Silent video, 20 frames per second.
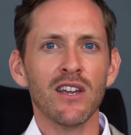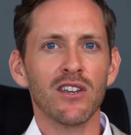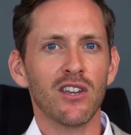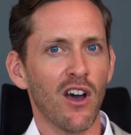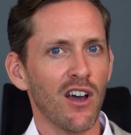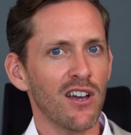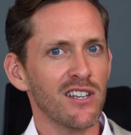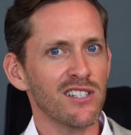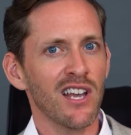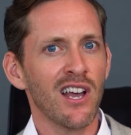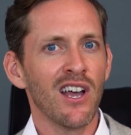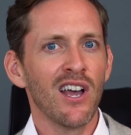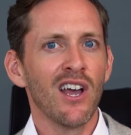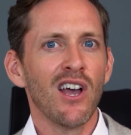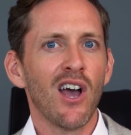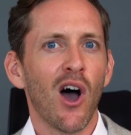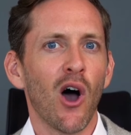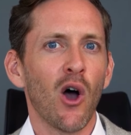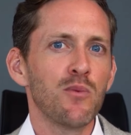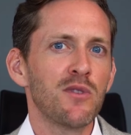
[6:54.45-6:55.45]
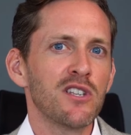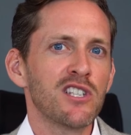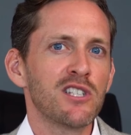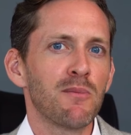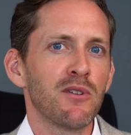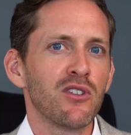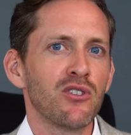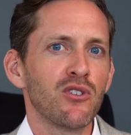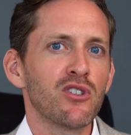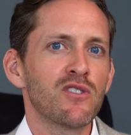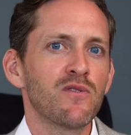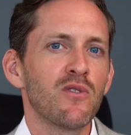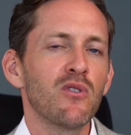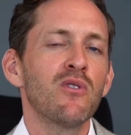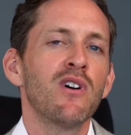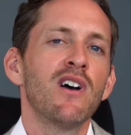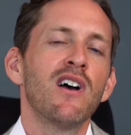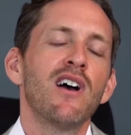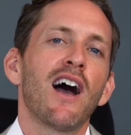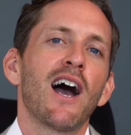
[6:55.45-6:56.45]
Guys, I hope this has been
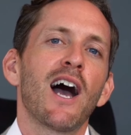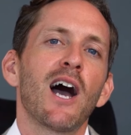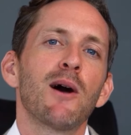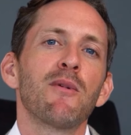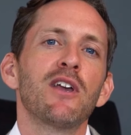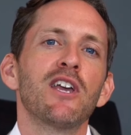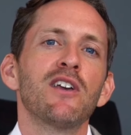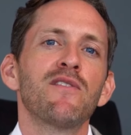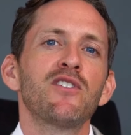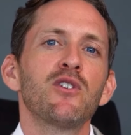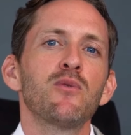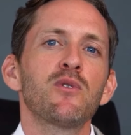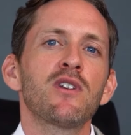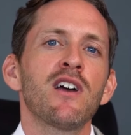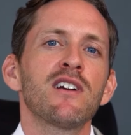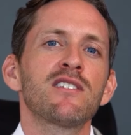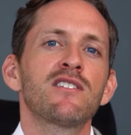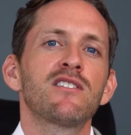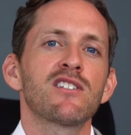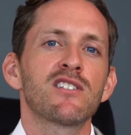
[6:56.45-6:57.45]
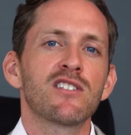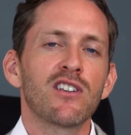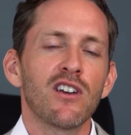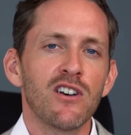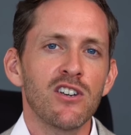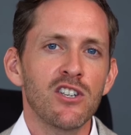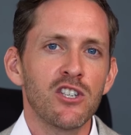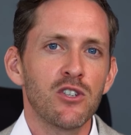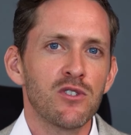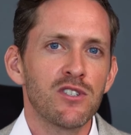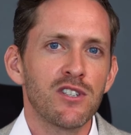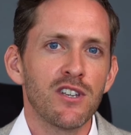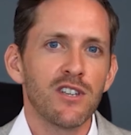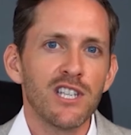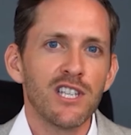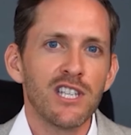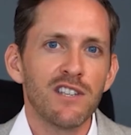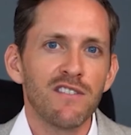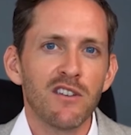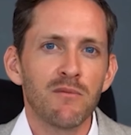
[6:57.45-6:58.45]
useful. If you would like to discuss your
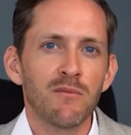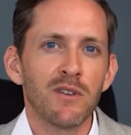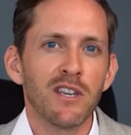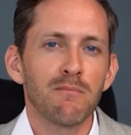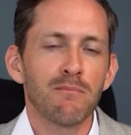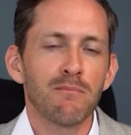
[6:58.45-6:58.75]
CETV with me